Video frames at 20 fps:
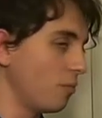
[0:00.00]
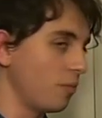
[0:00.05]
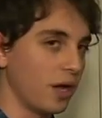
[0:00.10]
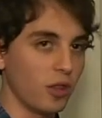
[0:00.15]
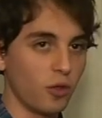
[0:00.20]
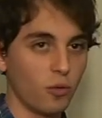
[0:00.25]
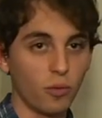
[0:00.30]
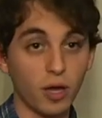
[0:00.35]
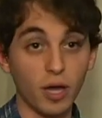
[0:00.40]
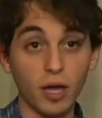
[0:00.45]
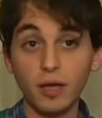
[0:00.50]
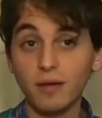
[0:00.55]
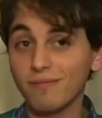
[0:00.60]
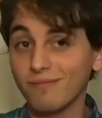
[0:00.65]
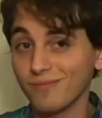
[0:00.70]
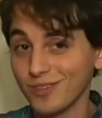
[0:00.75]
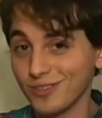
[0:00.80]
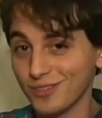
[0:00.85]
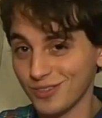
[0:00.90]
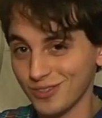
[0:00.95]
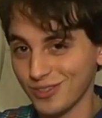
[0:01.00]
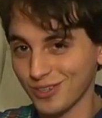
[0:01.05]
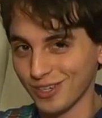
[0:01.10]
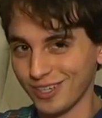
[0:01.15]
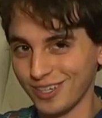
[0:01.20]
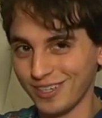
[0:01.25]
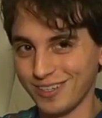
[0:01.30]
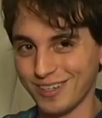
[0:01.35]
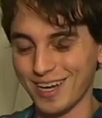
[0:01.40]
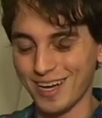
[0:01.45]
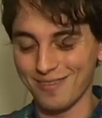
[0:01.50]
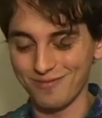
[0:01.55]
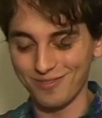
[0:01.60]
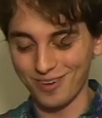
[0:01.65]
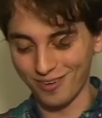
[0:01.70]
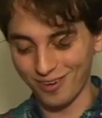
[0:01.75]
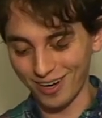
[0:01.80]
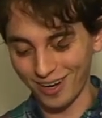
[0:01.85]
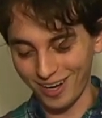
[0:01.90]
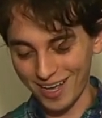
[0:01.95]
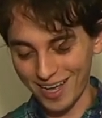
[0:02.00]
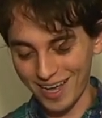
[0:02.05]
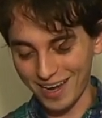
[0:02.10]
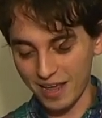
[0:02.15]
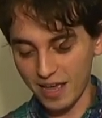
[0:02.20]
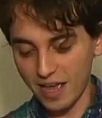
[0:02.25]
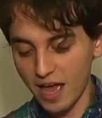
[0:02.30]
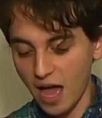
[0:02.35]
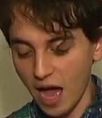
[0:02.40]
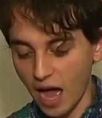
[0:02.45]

By the way, this is good. I'm very glad.